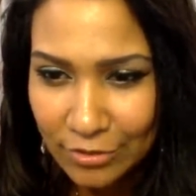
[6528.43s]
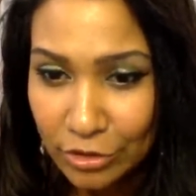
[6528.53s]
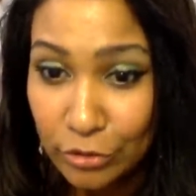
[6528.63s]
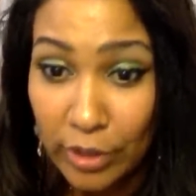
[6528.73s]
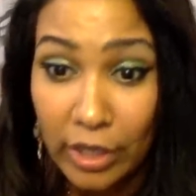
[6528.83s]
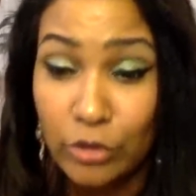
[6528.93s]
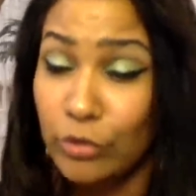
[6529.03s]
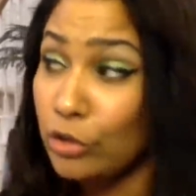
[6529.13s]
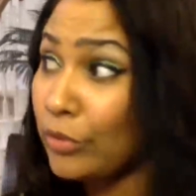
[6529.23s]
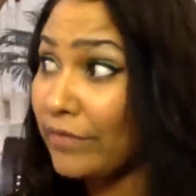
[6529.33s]
you could do it.
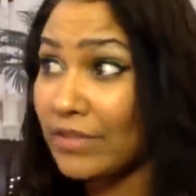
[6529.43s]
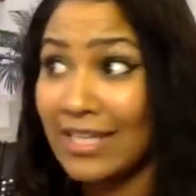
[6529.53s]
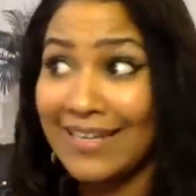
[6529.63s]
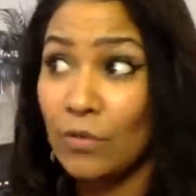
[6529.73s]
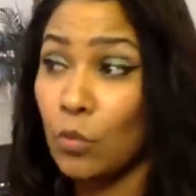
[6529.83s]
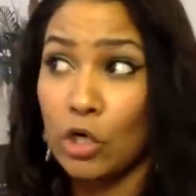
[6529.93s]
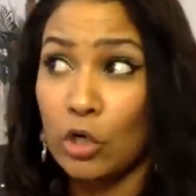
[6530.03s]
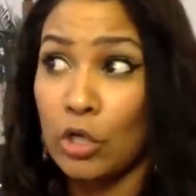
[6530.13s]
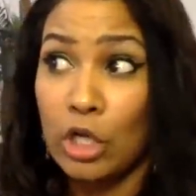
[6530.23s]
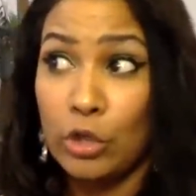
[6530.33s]
You could do everything in the
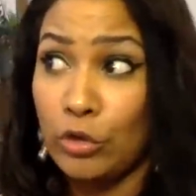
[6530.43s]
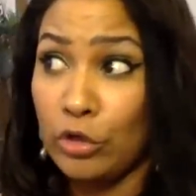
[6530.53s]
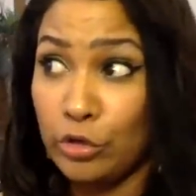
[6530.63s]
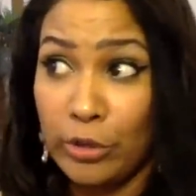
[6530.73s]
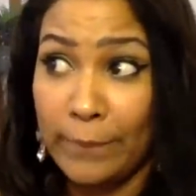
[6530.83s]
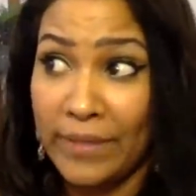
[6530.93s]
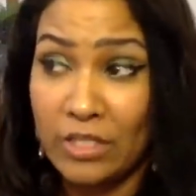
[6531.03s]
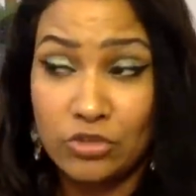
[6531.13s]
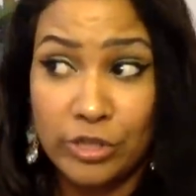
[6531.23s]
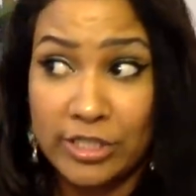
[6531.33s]
world. You could do your
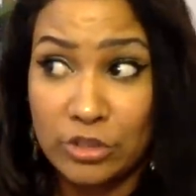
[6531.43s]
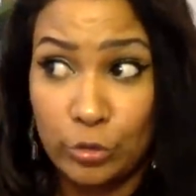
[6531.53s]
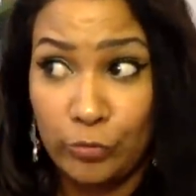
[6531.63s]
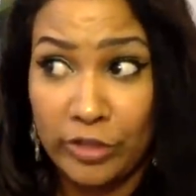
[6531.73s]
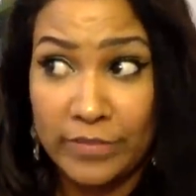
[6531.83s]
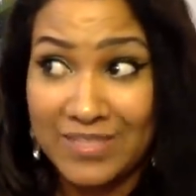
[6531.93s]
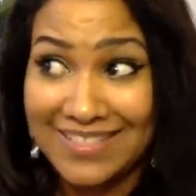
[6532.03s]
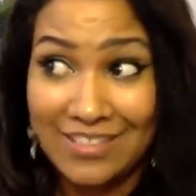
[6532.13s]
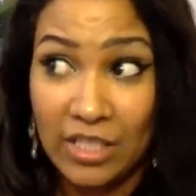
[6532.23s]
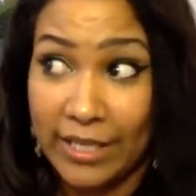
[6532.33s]
best tricks, do
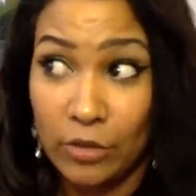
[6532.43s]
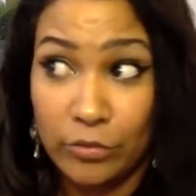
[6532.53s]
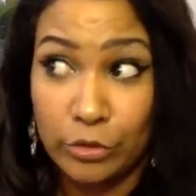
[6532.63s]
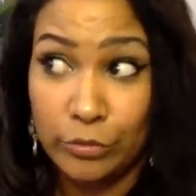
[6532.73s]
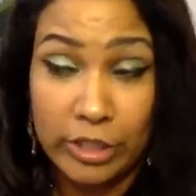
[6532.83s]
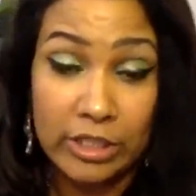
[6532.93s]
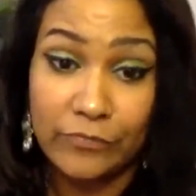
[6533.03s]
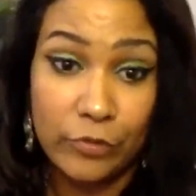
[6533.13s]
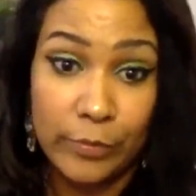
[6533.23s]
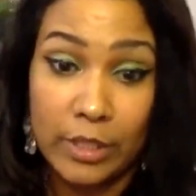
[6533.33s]
flips. It still ain't gonna do
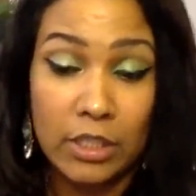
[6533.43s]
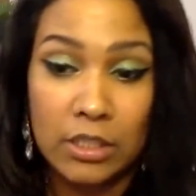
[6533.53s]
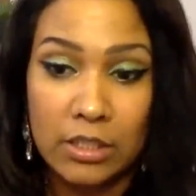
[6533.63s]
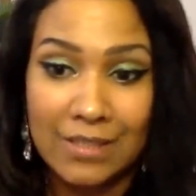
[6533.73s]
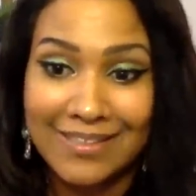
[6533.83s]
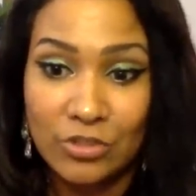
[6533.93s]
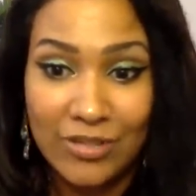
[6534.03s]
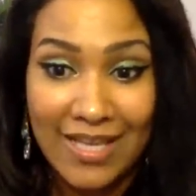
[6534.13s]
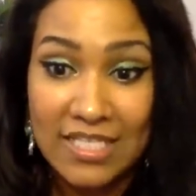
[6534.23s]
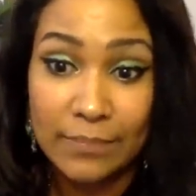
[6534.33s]
nothing for me
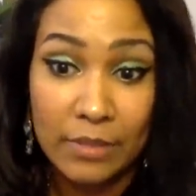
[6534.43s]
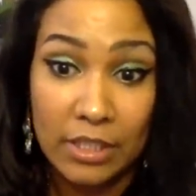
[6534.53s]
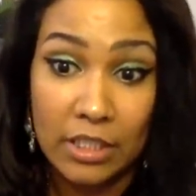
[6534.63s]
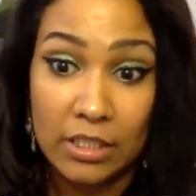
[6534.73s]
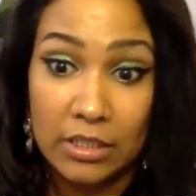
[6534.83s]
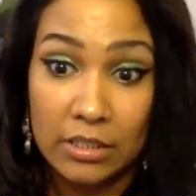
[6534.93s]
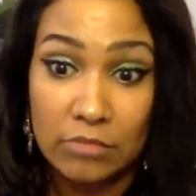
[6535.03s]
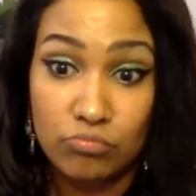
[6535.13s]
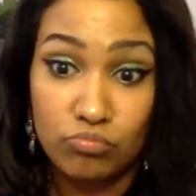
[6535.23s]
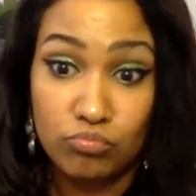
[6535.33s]
unless you got some money.
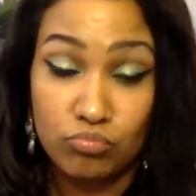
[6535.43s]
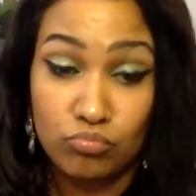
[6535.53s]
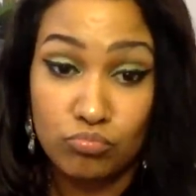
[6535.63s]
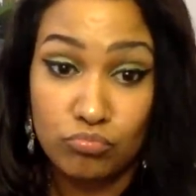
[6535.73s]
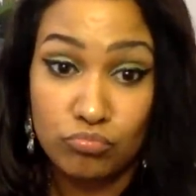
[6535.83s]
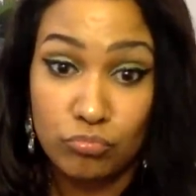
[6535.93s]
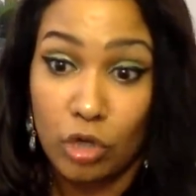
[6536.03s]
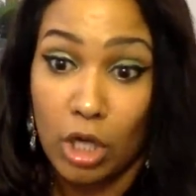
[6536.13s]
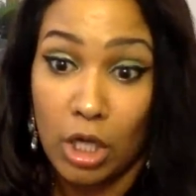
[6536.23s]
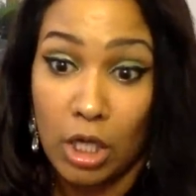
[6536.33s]

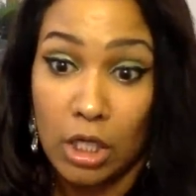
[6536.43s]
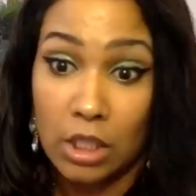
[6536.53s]
Okay.